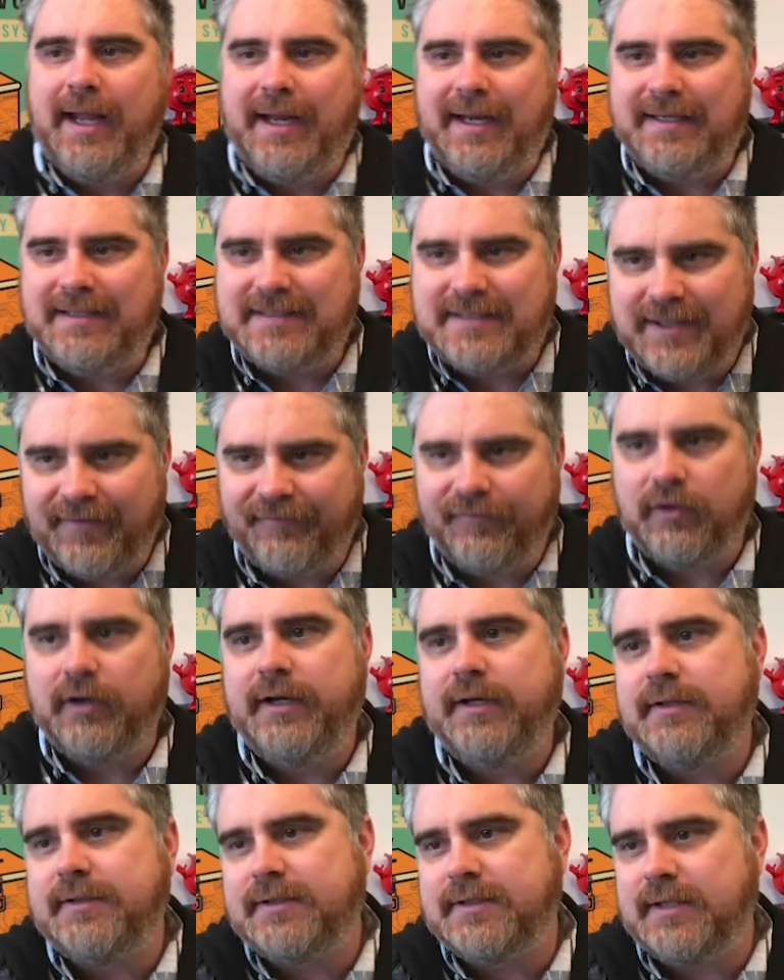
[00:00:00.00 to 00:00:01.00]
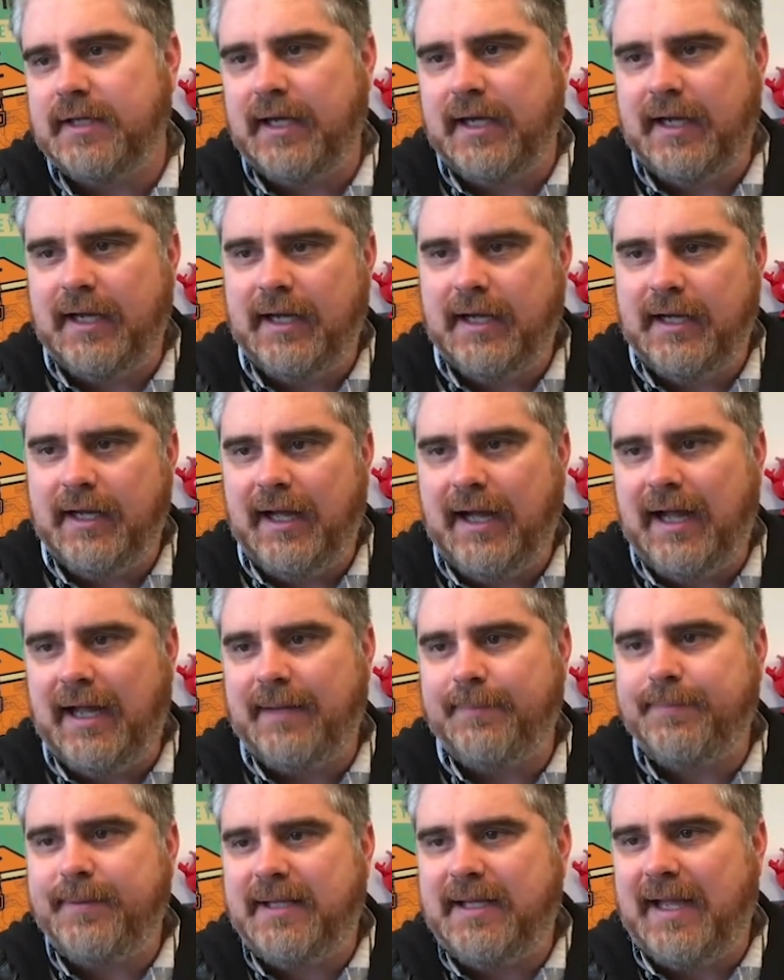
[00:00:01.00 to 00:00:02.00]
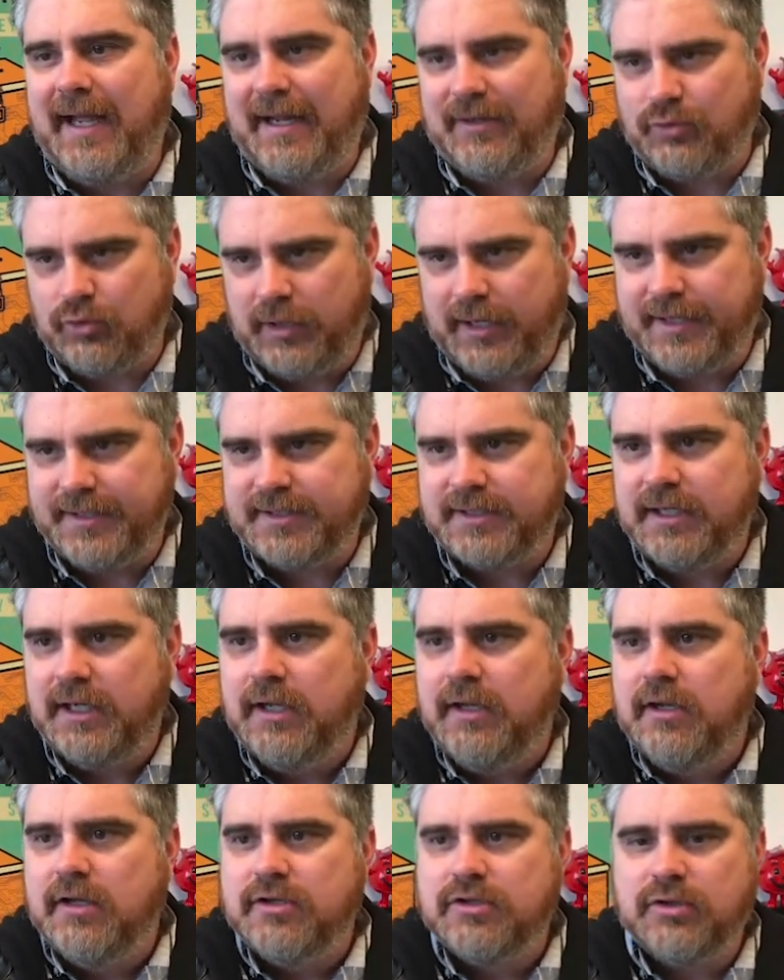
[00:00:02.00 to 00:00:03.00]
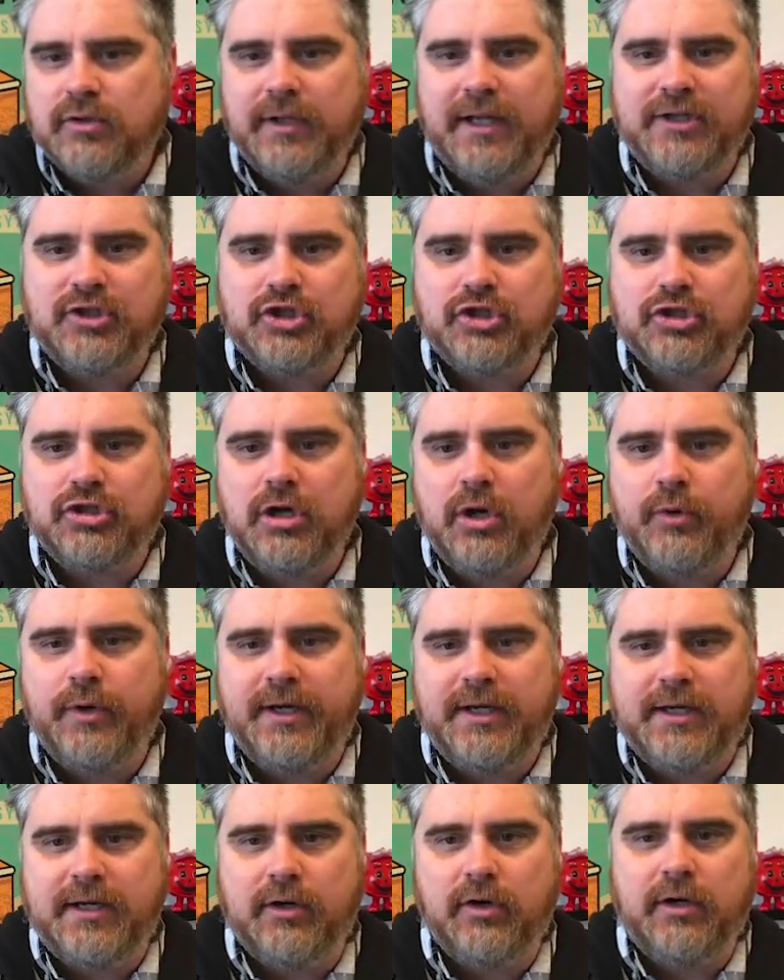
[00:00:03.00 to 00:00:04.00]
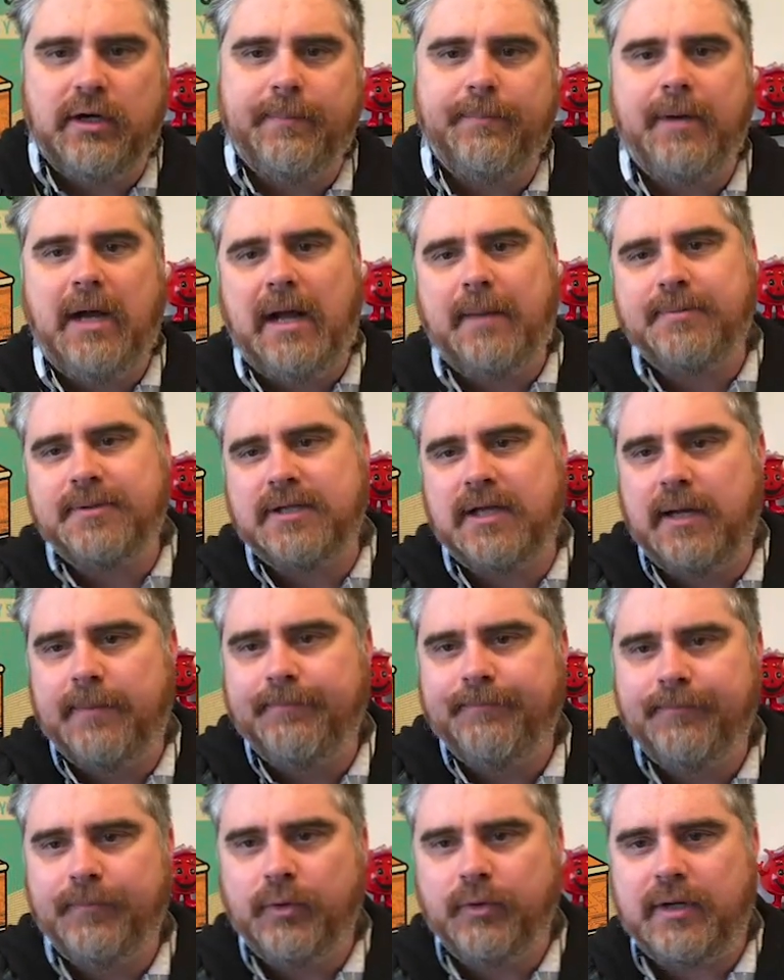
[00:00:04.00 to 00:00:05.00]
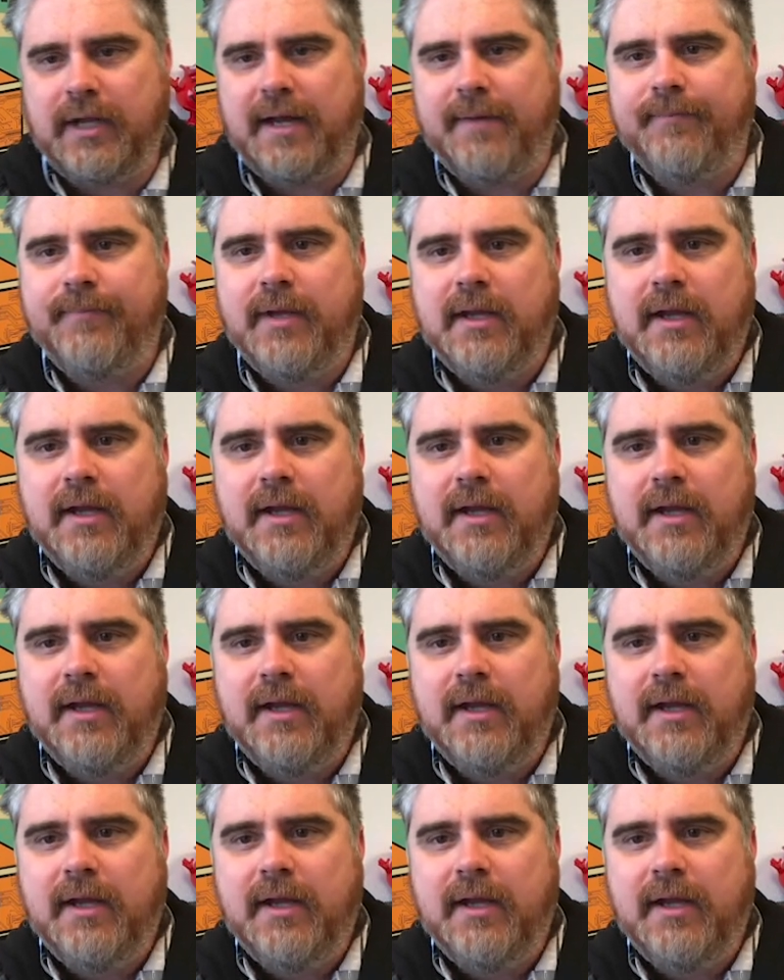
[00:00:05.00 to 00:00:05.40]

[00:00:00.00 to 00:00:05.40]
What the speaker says: a different IP address. So let's show it here, and it pops up, okay?